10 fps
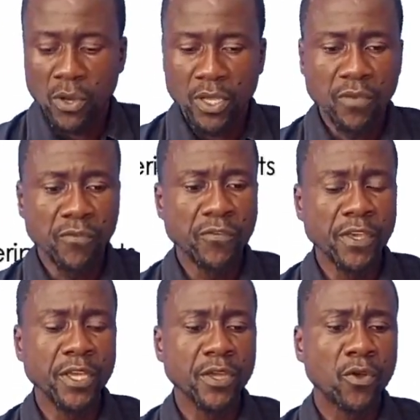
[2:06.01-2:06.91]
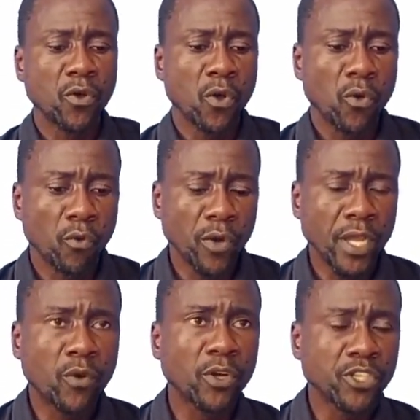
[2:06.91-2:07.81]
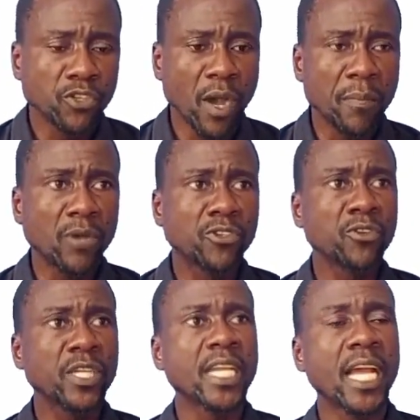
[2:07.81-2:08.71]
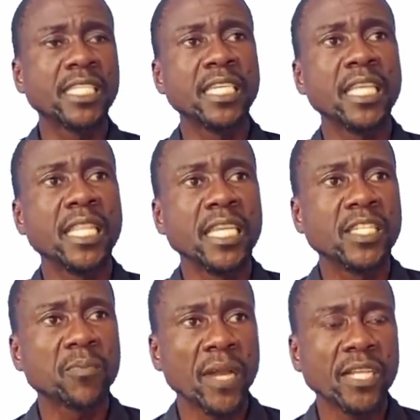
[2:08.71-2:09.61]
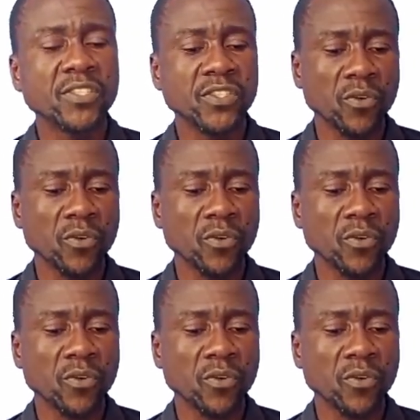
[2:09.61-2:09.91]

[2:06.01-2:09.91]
if we continue about looking at these plants,